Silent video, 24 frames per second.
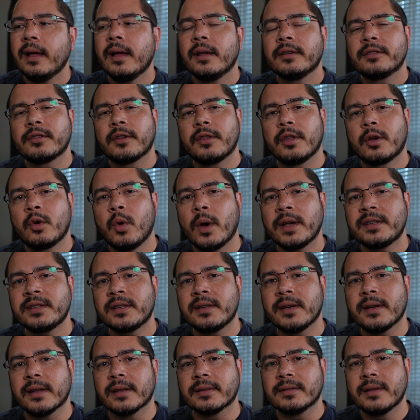So the
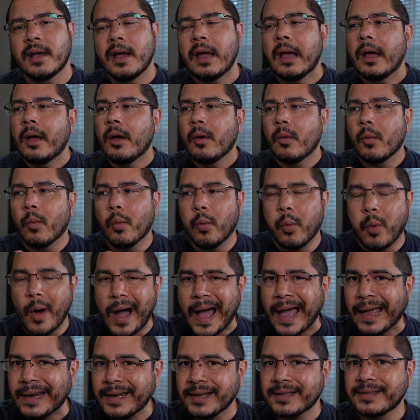question is,
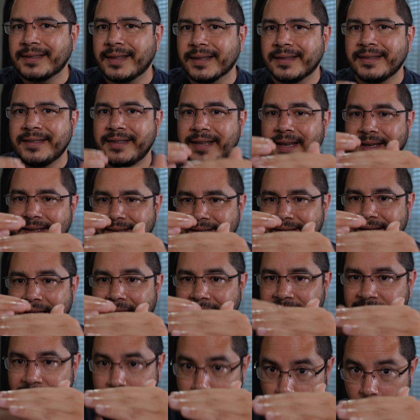why does the 6
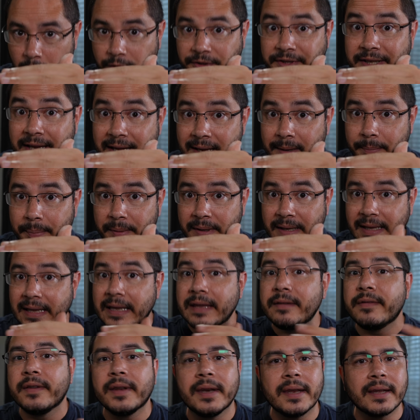decibel dip
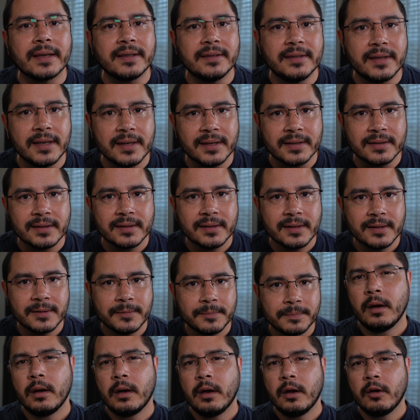even exist?
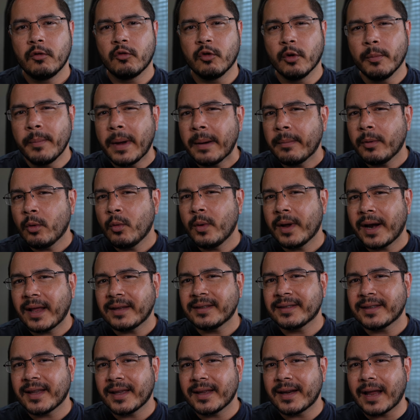Remember when I
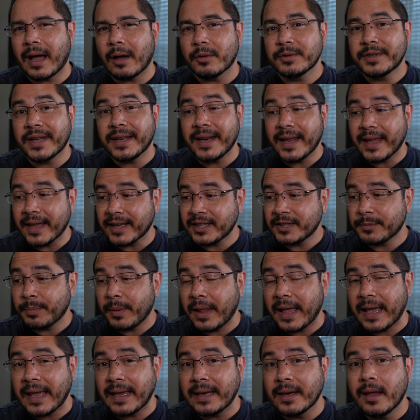said I was going to
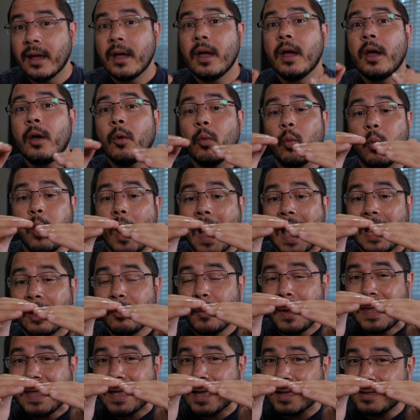explain why
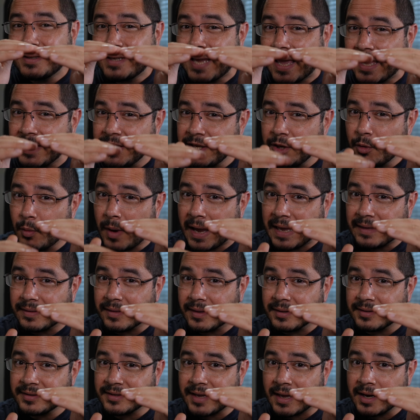we attenuate
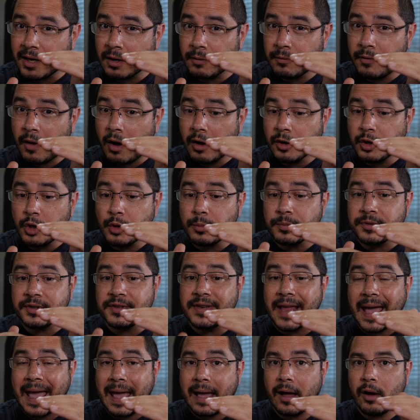the center volumes
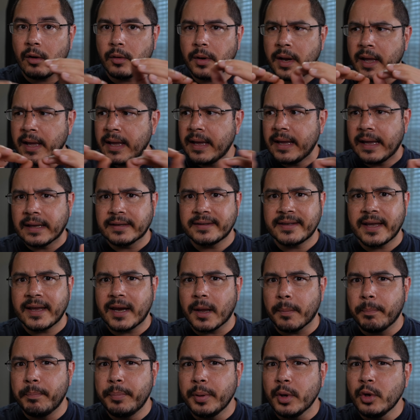down instead
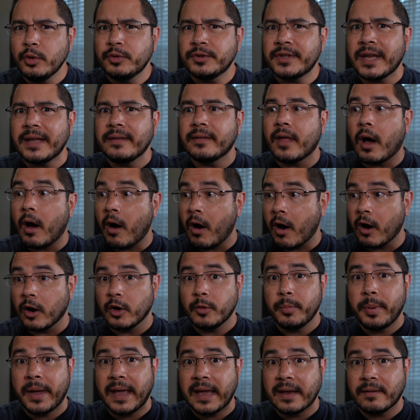of boosting the
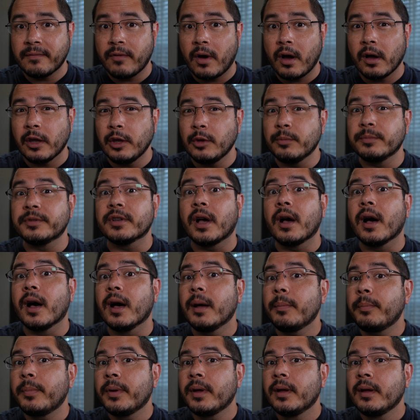hard pan volumes
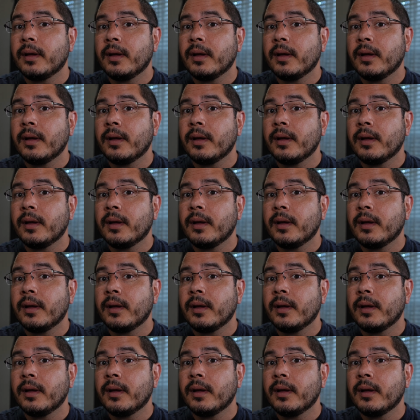up?